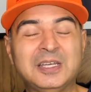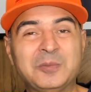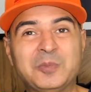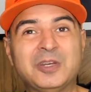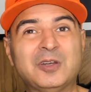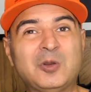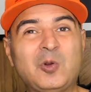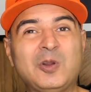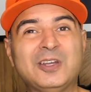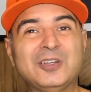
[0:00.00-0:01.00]
I mean, in
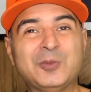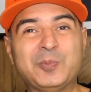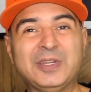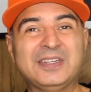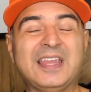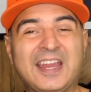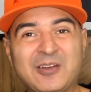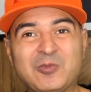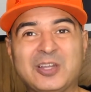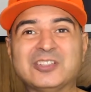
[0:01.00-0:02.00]
order to beat
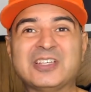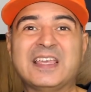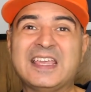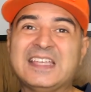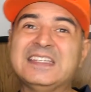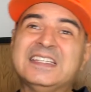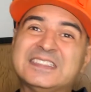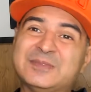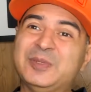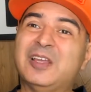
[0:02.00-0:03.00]
Aaron Rodgers, he
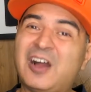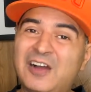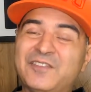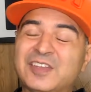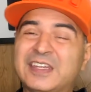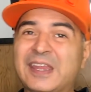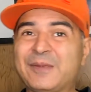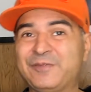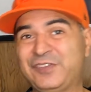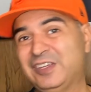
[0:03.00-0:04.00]
needs to be off the
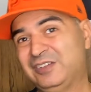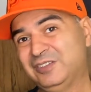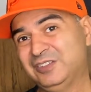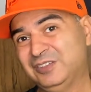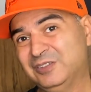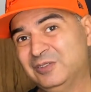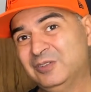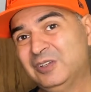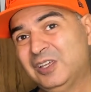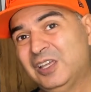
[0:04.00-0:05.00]
damn field, you know.
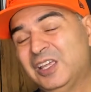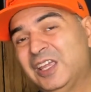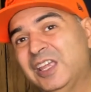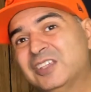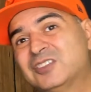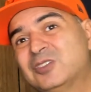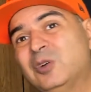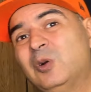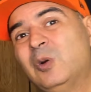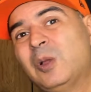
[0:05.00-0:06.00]
And
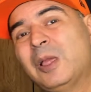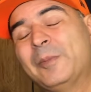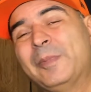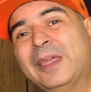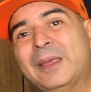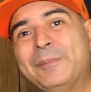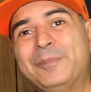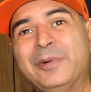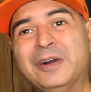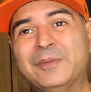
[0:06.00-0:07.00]
so, man,
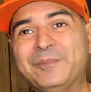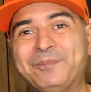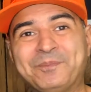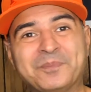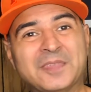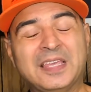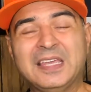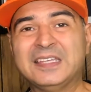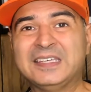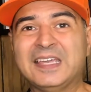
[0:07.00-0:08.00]
but
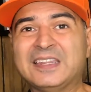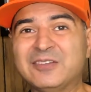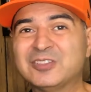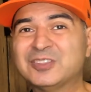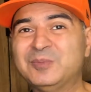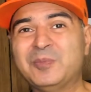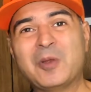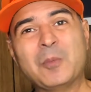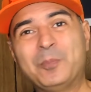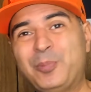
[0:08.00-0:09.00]
yeah, there was some
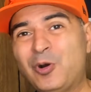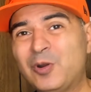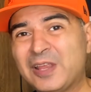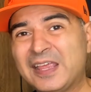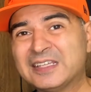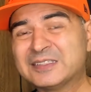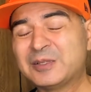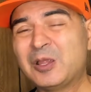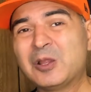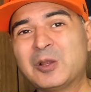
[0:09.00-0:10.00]
bone-ass
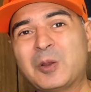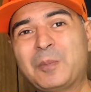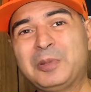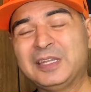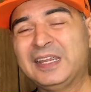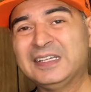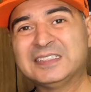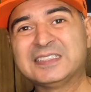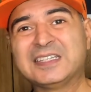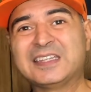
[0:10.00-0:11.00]

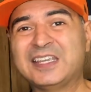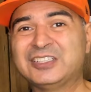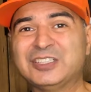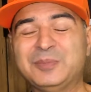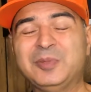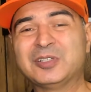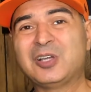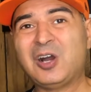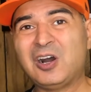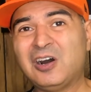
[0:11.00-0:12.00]
plays that should have been
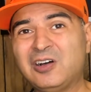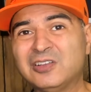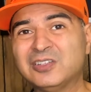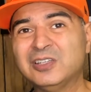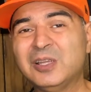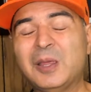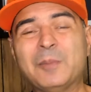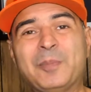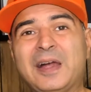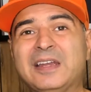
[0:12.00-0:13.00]
called
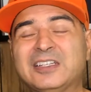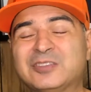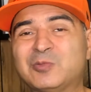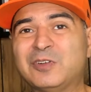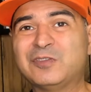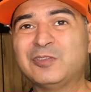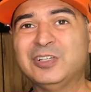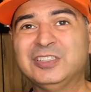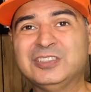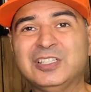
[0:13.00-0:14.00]
by this
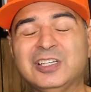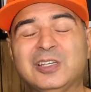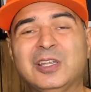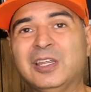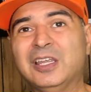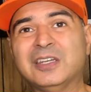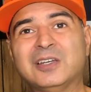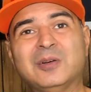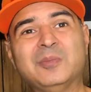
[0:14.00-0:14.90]
referees, and